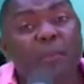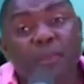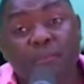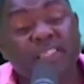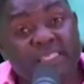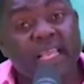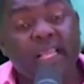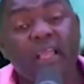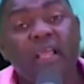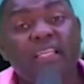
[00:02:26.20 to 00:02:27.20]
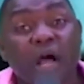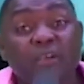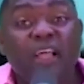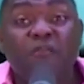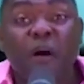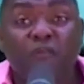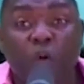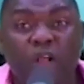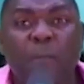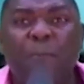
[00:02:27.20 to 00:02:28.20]
see ya Osafo Maafo
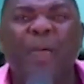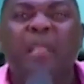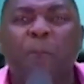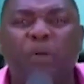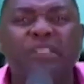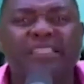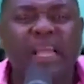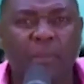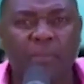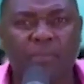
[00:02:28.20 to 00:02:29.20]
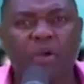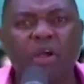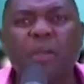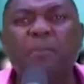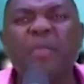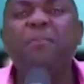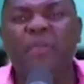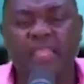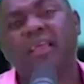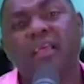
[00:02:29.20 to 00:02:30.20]
or ye be ye bon sam or ye
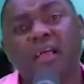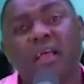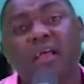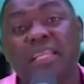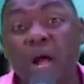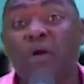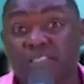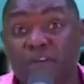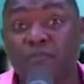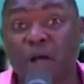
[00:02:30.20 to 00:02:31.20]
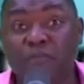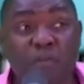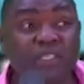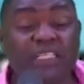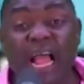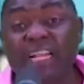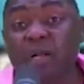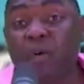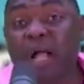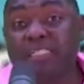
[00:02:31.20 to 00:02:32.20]
BB. Ya Osafo Maafo, mbusa say Aisha
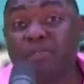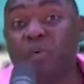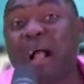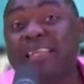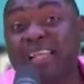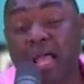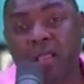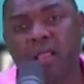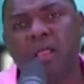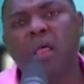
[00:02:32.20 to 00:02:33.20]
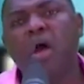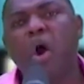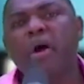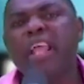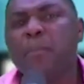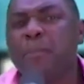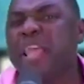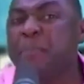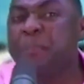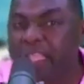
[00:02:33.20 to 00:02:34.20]
Huang asem so wakasa. Or ye
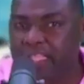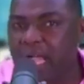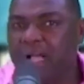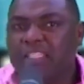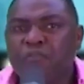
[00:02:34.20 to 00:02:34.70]
BB, ya Osafo